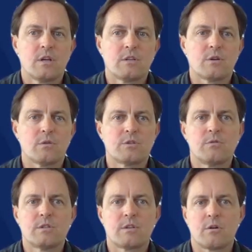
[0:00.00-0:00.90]
So as
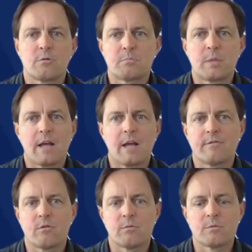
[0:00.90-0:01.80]
soon as there are
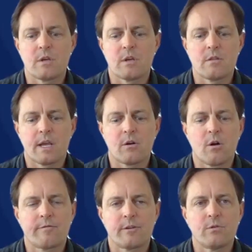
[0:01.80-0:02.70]
platforms that can
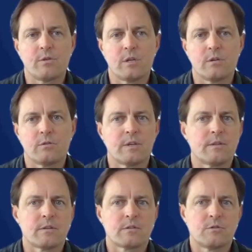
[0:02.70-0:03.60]
offer you yield and
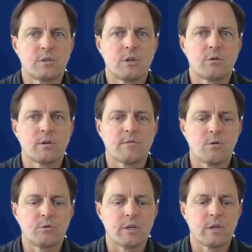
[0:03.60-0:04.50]
the security of
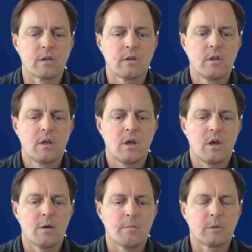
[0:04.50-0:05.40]
holding
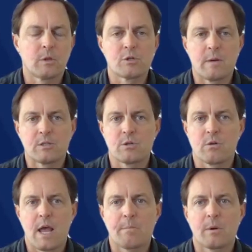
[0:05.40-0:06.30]
large amounts of your
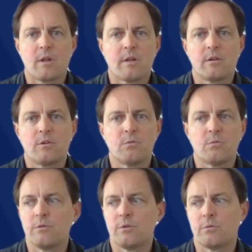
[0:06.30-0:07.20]
capital, I think
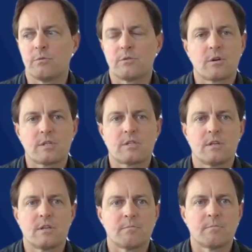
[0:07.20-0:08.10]
you'll start to see
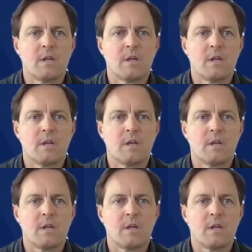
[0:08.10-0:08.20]
a